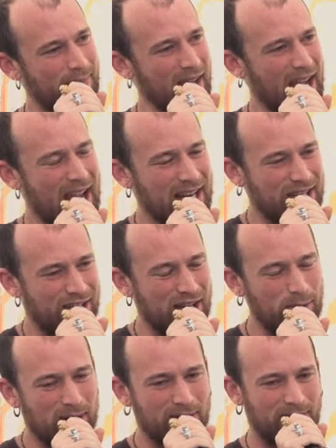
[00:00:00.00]
And
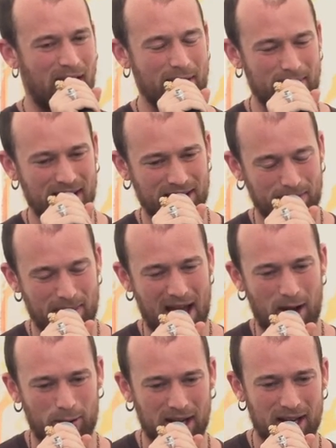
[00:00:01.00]
she would invite me to
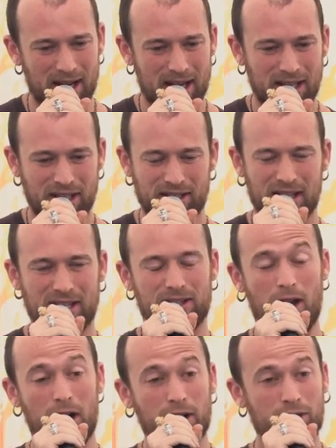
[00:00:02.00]
Maui. She said, as
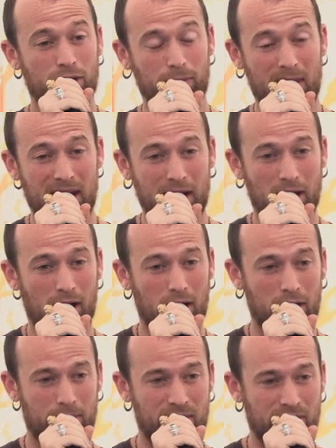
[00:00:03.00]
long as you're making
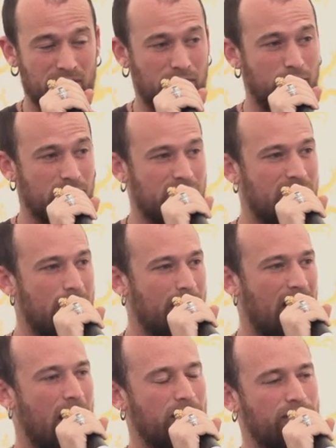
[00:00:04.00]
art and music, you can stay in
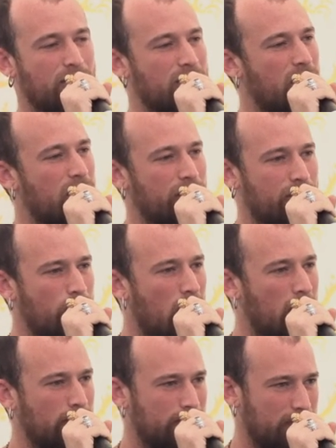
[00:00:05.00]
my house for as long as you
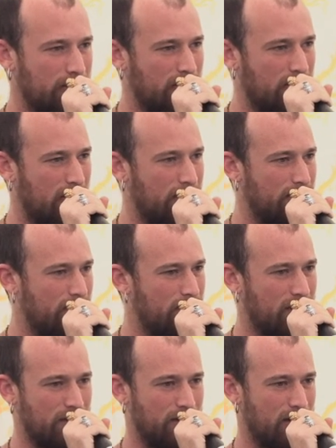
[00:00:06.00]
want. And
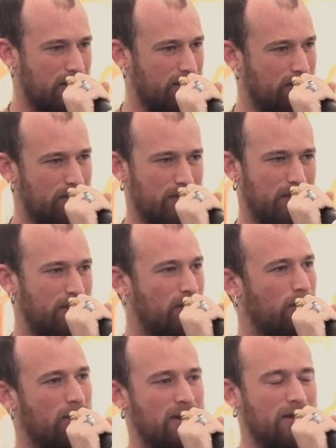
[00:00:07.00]
you can just
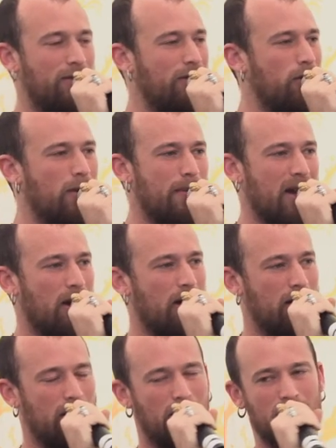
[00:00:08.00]
do it. If you can make
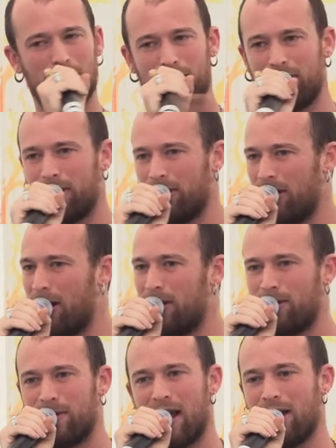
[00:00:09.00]
art all over the
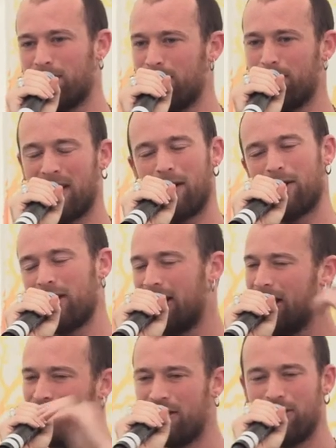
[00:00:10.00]
house. You can make art in
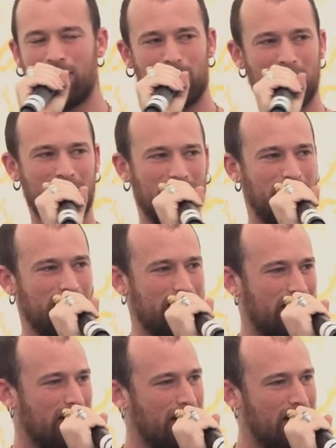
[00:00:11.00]
the kitchen. You can make art in